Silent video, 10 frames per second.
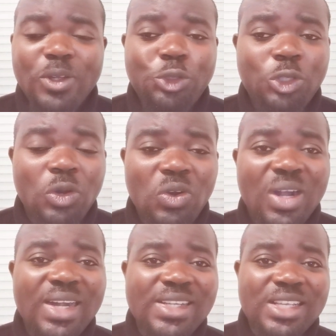Show
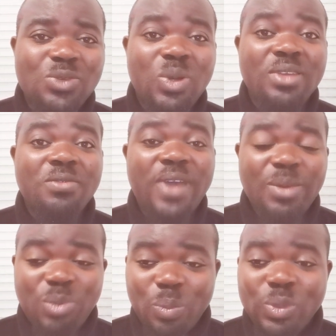organizers will
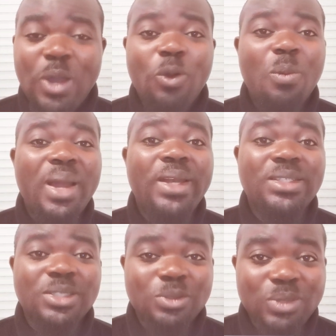invite people that will come and
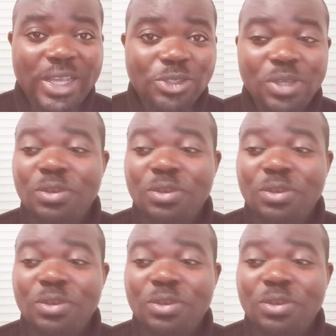listen to their song.